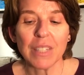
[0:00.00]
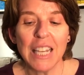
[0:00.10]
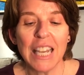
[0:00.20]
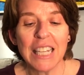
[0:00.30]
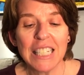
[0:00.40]

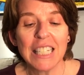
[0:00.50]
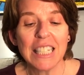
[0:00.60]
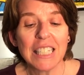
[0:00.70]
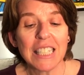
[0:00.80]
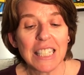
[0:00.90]
And
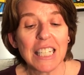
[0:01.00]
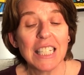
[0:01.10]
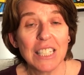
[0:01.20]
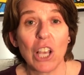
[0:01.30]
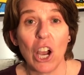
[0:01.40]
this
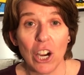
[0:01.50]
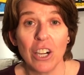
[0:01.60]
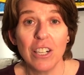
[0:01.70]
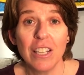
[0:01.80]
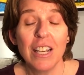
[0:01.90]
is
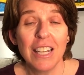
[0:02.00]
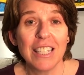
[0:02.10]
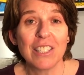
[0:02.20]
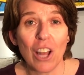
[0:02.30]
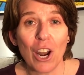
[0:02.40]
hard,
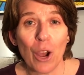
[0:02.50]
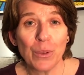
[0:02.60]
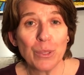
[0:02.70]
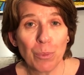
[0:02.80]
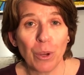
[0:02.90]
it's not
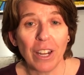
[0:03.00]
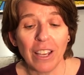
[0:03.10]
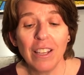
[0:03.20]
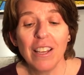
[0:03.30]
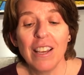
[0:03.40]
always
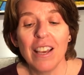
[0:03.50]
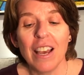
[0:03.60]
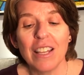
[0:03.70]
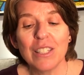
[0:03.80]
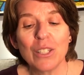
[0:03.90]
pretty.
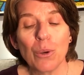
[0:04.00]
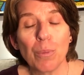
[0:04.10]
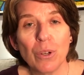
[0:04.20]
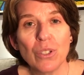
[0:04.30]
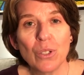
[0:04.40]
And so
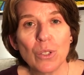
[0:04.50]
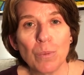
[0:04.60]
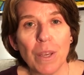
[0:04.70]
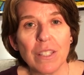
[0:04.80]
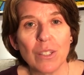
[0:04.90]
personal
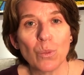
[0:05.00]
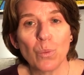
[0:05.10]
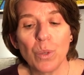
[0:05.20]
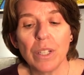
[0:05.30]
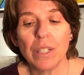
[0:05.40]
space is
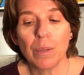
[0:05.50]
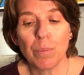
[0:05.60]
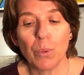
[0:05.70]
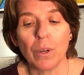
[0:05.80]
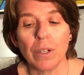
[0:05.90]
really
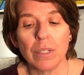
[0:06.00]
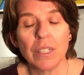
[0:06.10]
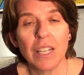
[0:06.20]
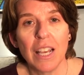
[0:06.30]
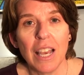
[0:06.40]

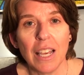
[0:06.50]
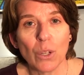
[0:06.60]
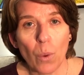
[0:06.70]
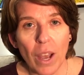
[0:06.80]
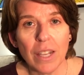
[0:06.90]
important,
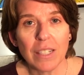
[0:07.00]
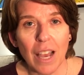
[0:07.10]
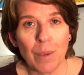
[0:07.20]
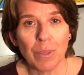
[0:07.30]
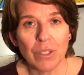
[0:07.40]
and quiet
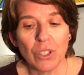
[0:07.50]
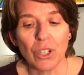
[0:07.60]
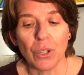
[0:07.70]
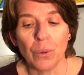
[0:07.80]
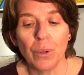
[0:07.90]
time is
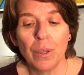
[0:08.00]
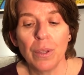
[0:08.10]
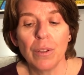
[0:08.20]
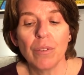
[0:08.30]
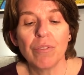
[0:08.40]
too.
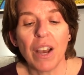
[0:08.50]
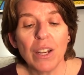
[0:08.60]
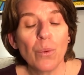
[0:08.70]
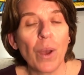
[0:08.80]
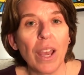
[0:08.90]

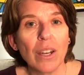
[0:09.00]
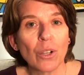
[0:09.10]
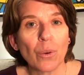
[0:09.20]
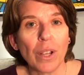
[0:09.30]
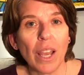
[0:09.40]
Find a way to
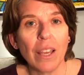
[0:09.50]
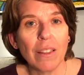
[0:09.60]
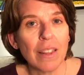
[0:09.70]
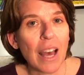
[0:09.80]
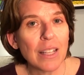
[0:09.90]

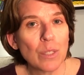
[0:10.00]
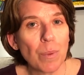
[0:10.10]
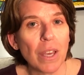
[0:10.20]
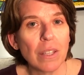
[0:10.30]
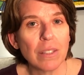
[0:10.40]
create that
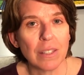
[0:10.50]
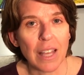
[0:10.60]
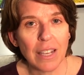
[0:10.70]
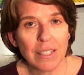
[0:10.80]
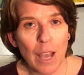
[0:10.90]
space,
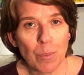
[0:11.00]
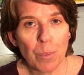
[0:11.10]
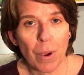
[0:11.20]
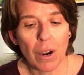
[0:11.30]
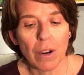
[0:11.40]
that time
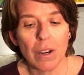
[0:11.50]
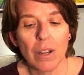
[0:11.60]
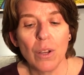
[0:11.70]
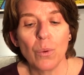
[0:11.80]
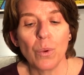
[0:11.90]
apart
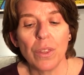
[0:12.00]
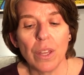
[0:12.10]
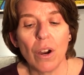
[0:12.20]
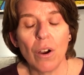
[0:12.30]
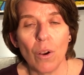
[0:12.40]

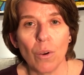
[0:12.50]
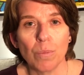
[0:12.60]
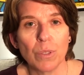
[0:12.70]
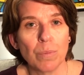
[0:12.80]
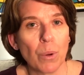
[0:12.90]
within our
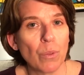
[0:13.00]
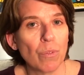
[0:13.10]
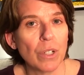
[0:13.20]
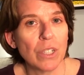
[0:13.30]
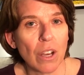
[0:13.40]
homes, both
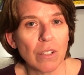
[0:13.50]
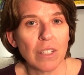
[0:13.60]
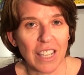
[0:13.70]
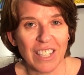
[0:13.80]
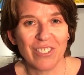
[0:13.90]
for adults
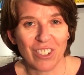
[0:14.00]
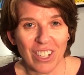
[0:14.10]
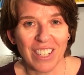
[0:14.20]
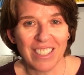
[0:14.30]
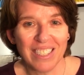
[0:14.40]
and for
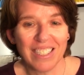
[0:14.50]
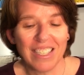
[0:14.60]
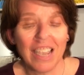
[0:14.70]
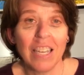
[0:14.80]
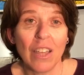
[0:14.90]
kids.
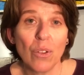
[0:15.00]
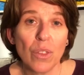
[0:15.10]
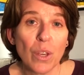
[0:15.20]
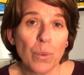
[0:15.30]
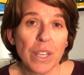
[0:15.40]
Another
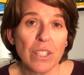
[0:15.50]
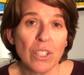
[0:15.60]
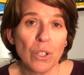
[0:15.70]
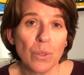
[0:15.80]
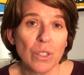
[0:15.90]
thing we can
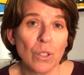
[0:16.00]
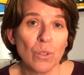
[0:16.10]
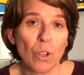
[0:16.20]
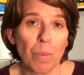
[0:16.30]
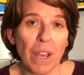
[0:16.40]
do is
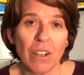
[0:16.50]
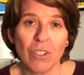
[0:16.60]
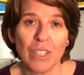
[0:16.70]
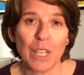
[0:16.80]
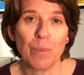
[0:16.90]
use our
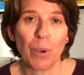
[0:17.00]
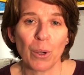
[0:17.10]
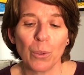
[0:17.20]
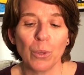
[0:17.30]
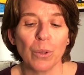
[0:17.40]
manners to keep our
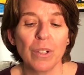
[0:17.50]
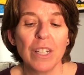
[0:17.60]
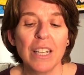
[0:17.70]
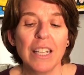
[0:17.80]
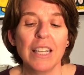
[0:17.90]
cool
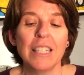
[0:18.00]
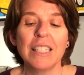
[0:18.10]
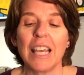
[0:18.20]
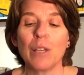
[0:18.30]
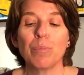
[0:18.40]

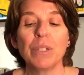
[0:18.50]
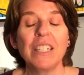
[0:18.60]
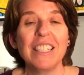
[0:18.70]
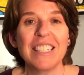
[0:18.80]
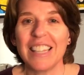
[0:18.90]
saying
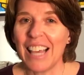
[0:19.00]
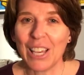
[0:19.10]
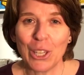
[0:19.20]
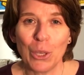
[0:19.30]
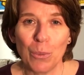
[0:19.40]
please and
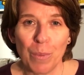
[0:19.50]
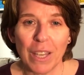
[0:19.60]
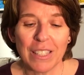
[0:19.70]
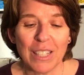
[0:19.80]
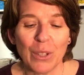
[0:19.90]
thank you
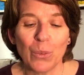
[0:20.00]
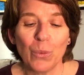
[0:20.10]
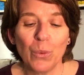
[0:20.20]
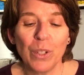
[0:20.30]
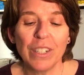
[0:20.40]
makes it
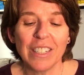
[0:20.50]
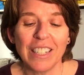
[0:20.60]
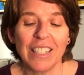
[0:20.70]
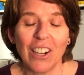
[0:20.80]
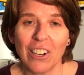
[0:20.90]

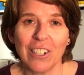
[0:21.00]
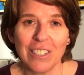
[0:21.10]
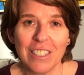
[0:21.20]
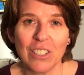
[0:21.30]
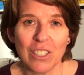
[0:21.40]
really
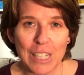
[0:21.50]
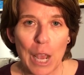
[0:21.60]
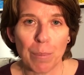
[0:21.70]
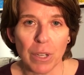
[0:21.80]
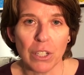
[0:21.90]
hard to
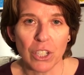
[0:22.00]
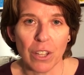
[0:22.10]
snap at each